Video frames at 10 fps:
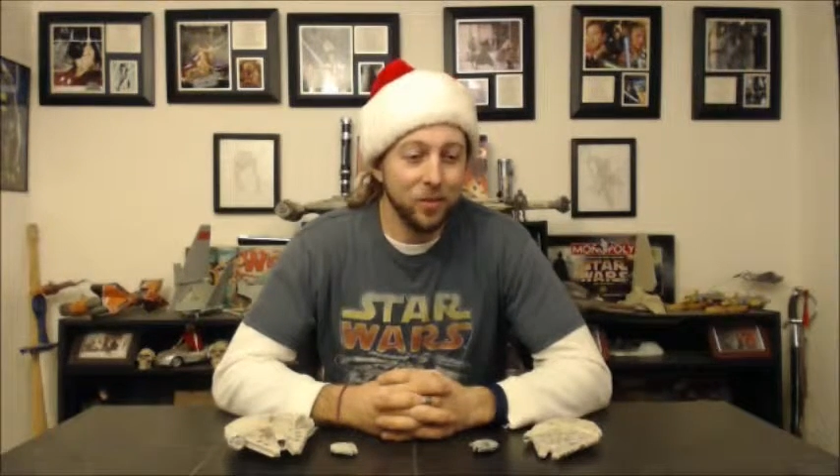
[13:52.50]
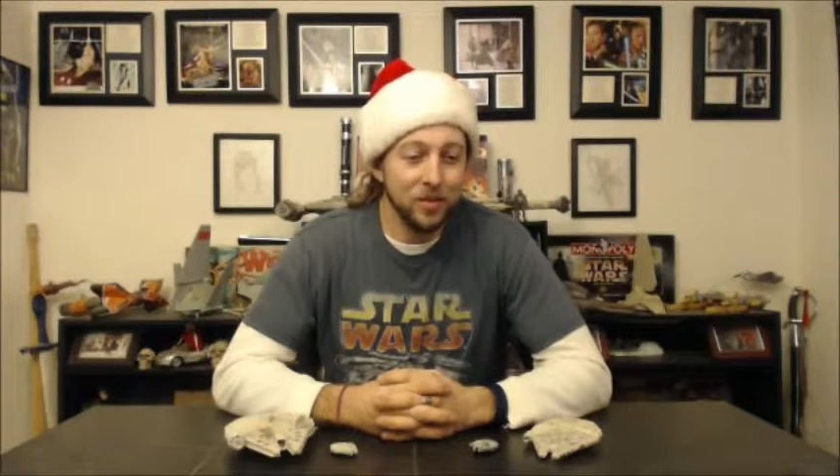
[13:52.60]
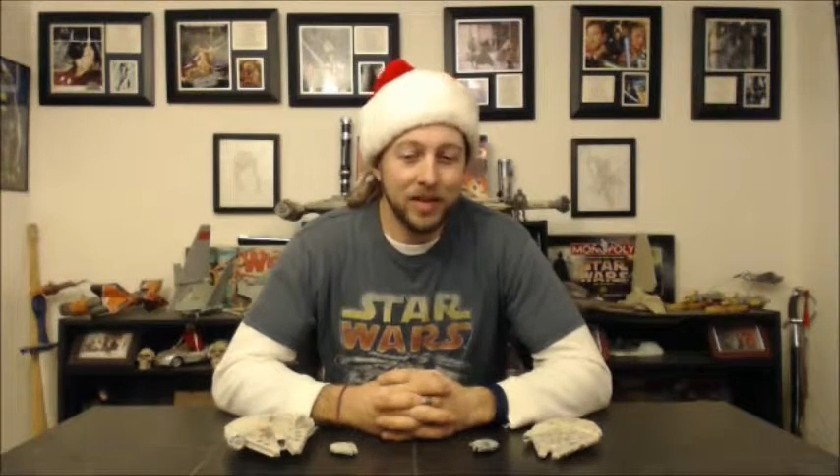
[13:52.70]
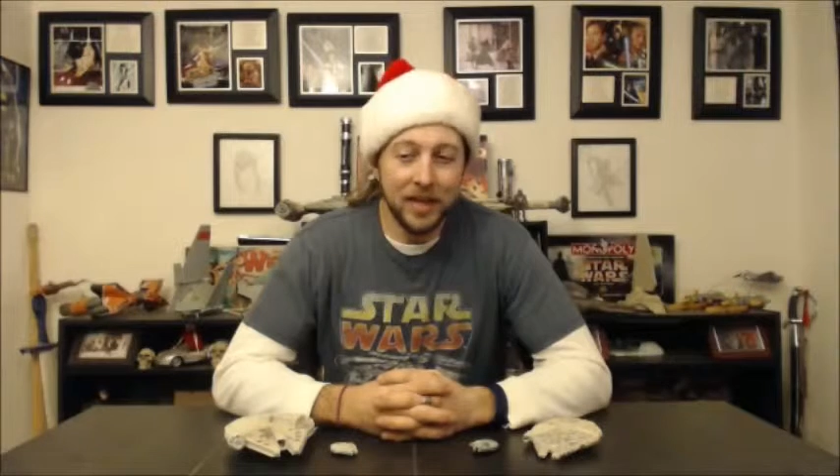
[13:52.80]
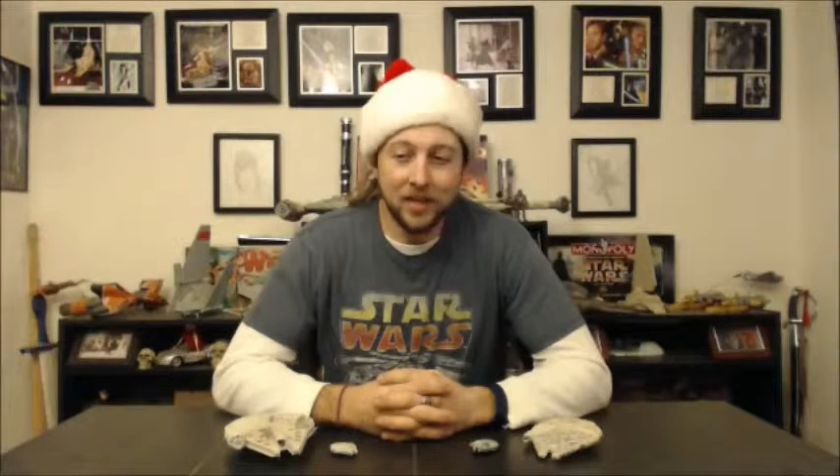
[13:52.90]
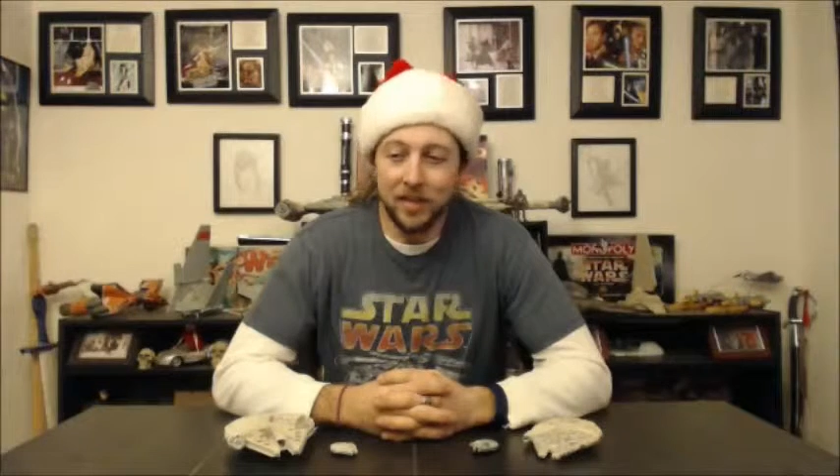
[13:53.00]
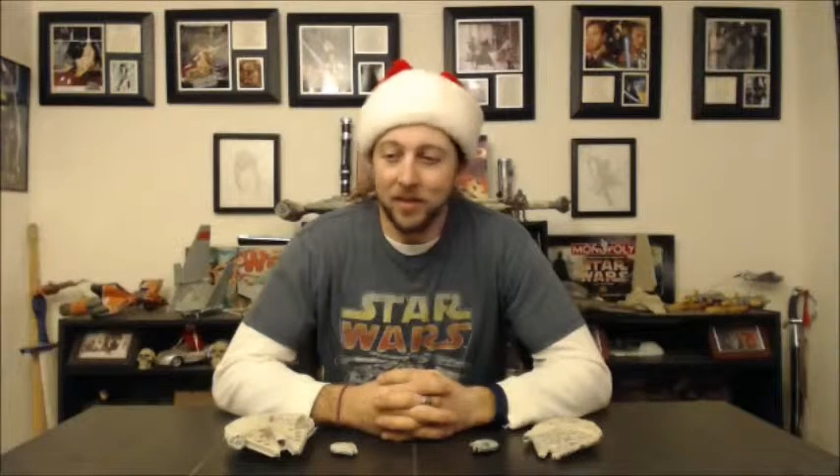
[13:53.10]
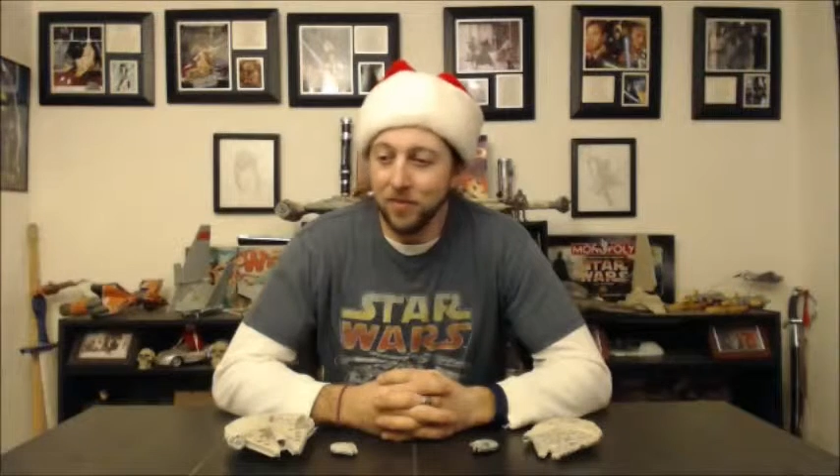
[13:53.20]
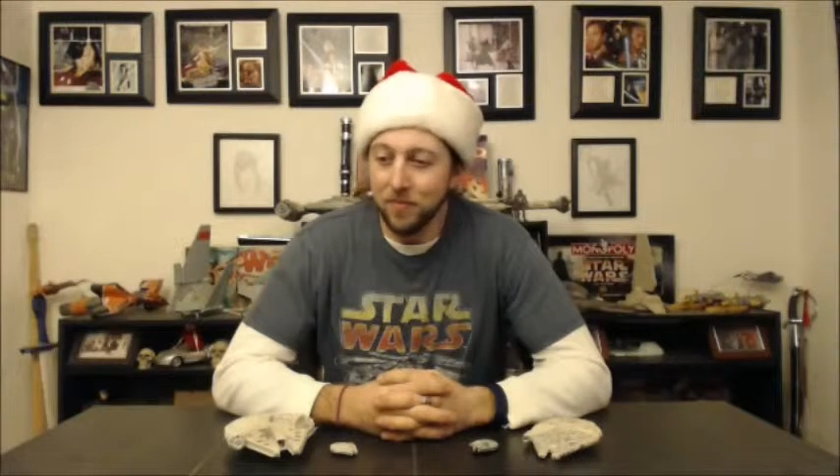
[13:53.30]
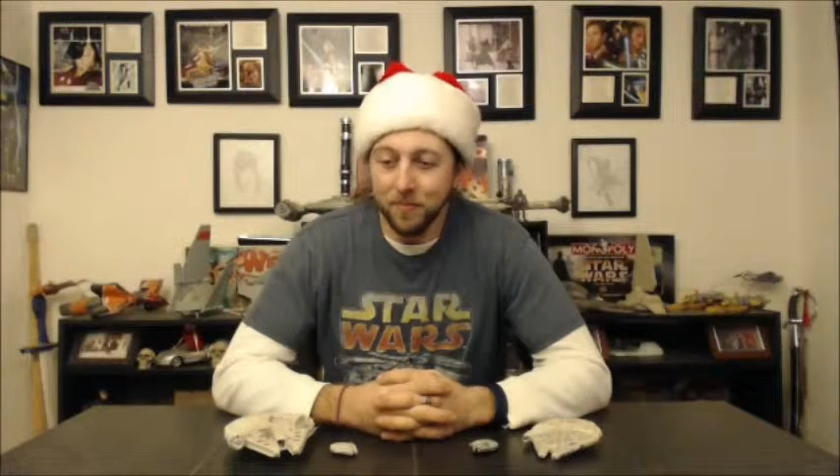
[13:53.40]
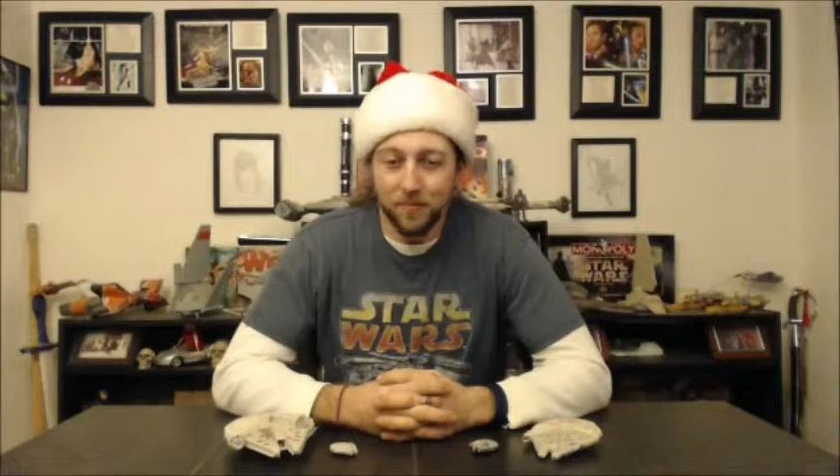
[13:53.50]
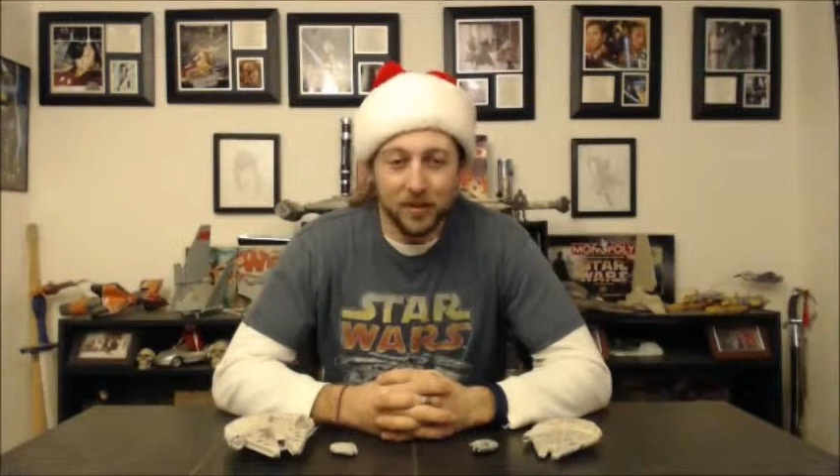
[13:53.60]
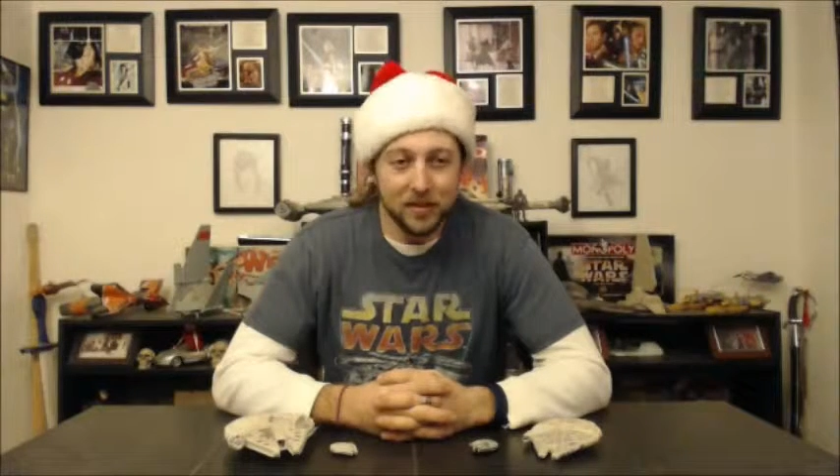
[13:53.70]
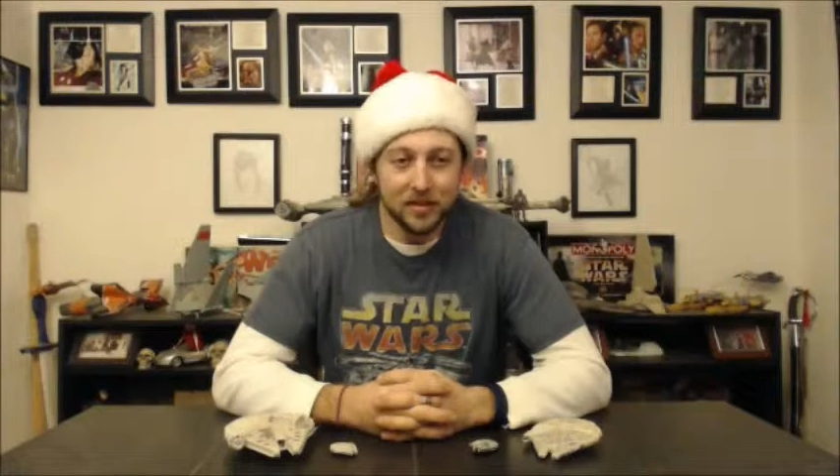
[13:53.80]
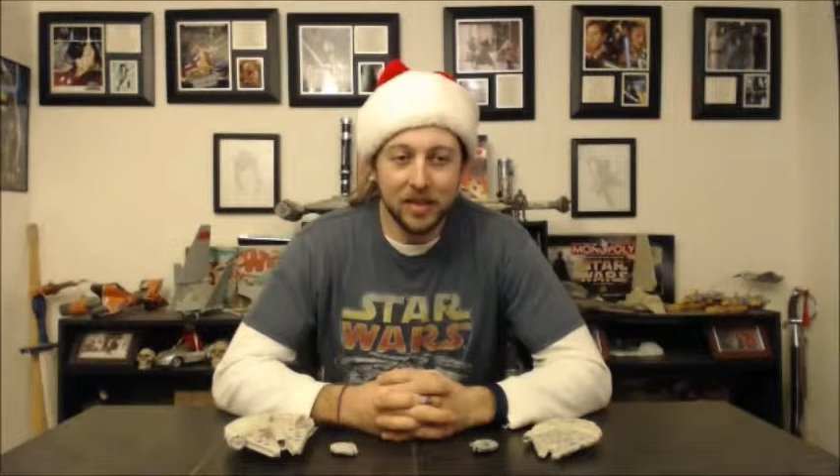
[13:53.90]
Once they get the other
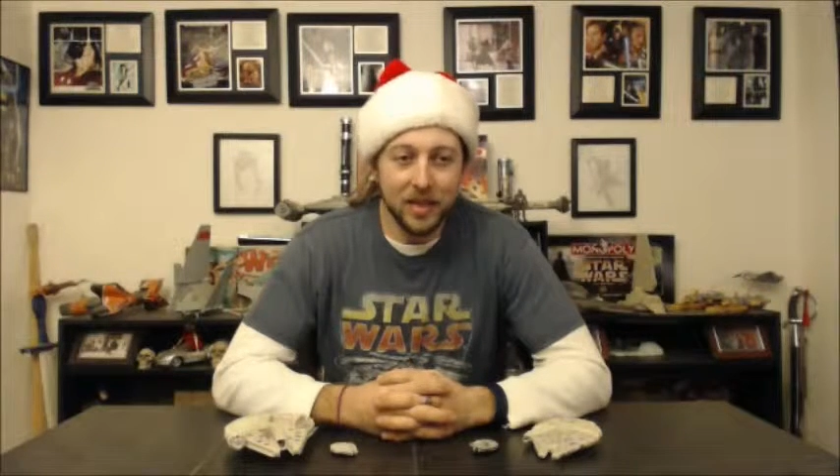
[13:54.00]
piece